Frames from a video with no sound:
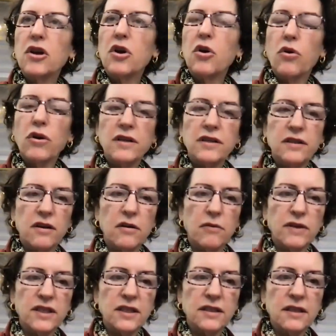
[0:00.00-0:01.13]
cortisol,
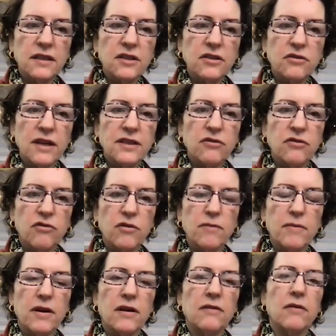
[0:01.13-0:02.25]
which is the stress
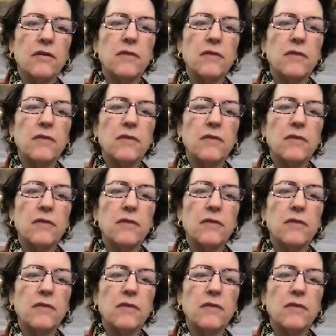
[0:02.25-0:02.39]
hormone,